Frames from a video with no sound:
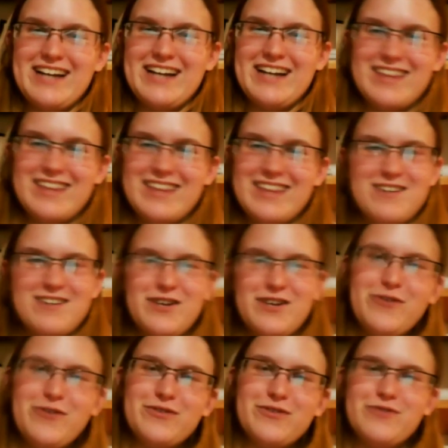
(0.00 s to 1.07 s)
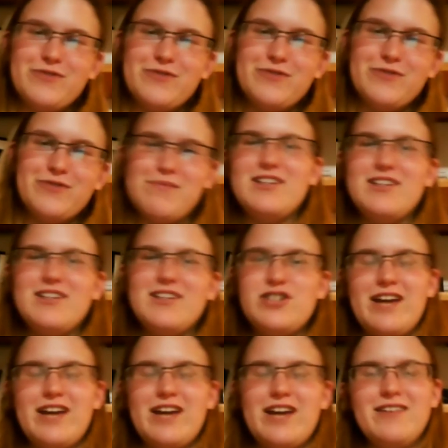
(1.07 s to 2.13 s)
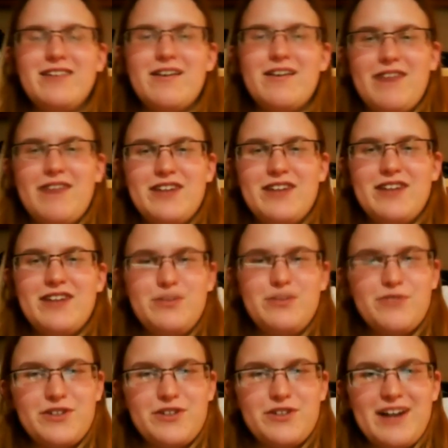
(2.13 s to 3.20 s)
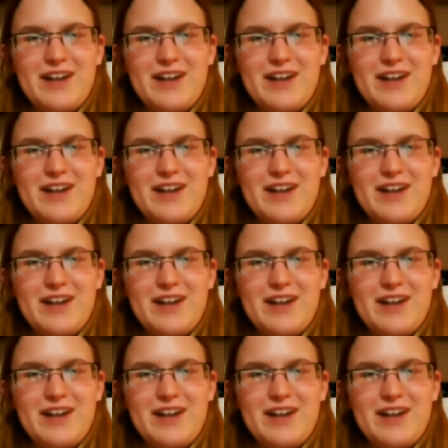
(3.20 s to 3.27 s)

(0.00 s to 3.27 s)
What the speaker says: Thank you from me, Shane of iTube for Tourette,